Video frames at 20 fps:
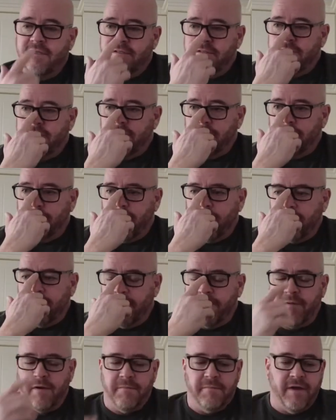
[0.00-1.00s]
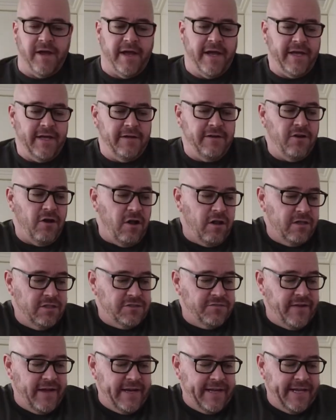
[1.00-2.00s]
to bone up on my knowledge
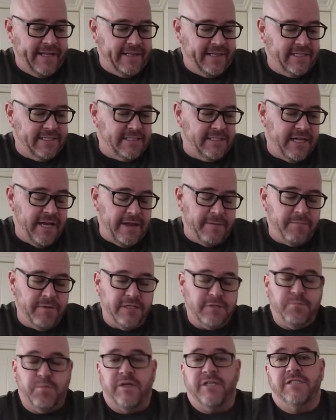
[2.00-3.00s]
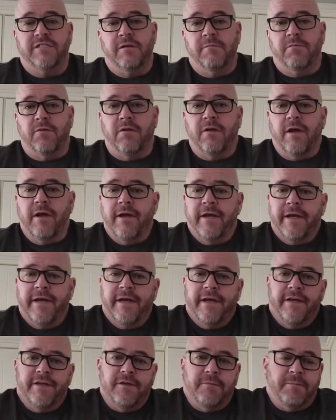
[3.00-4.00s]
of how to get this done, but it's pretty simple.
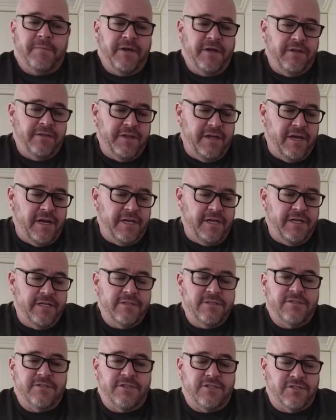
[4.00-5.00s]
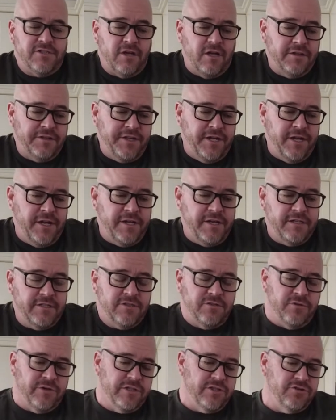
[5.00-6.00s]
You peel the onions, you salt the onions
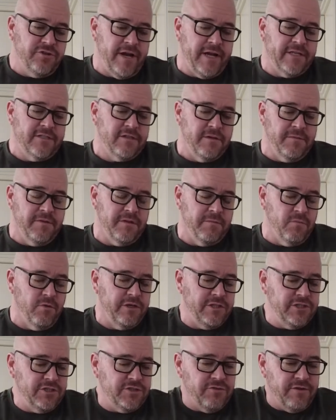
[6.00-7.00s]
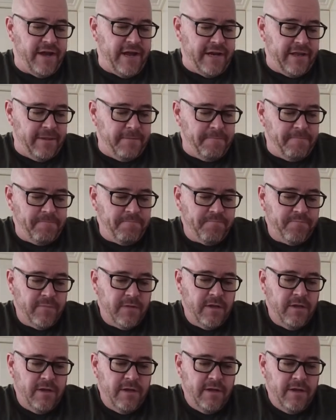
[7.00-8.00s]
to extract some of the moisture out of them.
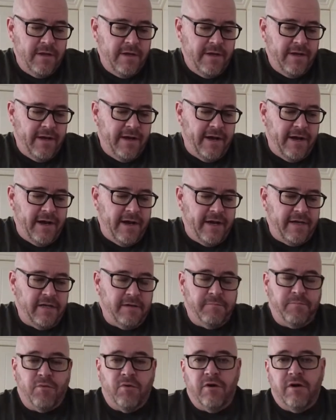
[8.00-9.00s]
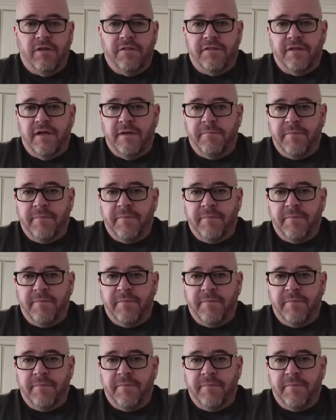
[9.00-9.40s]
You boil the